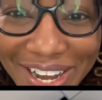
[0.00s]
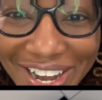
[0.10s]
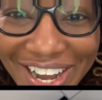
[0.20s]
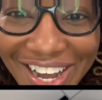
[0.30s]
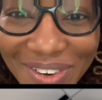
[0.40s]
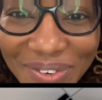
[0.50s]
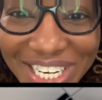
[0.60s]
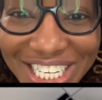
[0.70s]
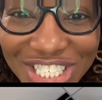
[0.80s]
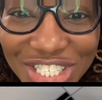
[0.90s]
What
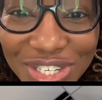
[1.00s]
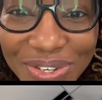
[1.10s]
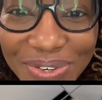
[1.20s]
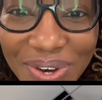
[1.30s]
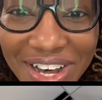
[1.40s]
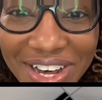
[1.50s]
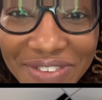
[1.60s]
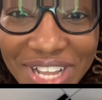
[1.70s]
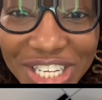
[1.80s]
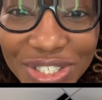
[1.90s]
issue of
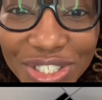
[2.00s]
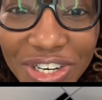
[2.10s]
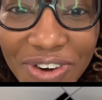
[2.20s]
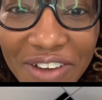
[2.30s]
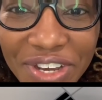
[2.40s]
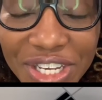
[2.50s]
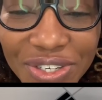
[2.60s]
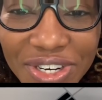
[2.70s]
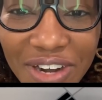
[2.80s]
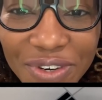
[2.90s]
National Geographic is your
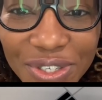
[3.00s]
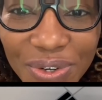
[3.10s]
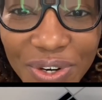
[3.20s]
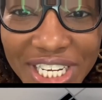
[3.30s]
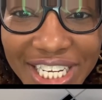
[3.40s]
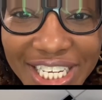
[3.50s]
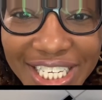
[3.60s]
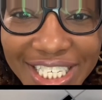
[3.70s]
cover story in?